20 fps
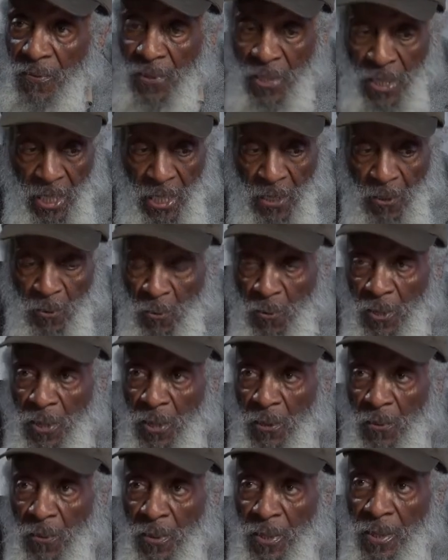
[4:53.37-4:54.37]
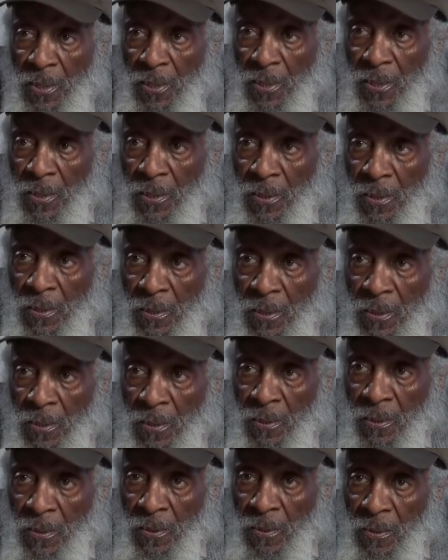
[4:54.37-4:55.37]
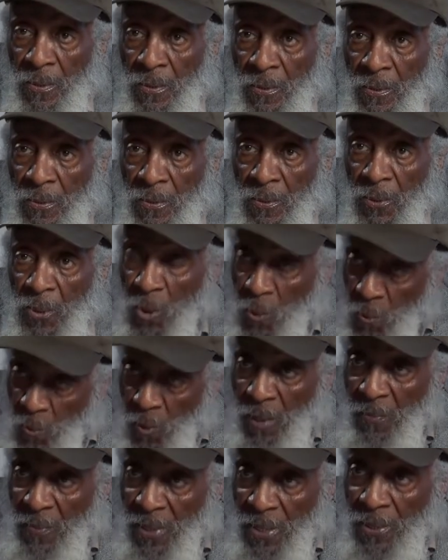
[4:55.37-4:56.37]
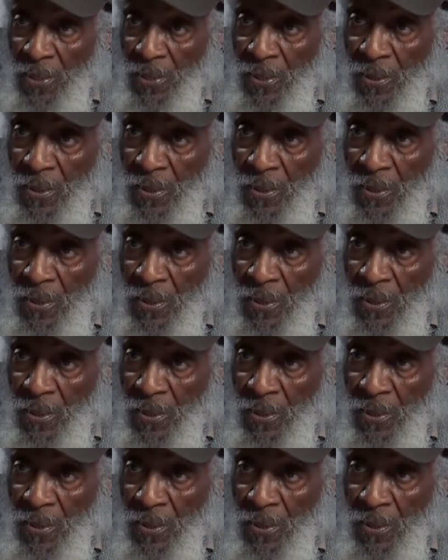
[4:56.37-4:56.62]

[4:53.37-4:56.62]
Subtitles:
They got the real one. Mm. It's a woman.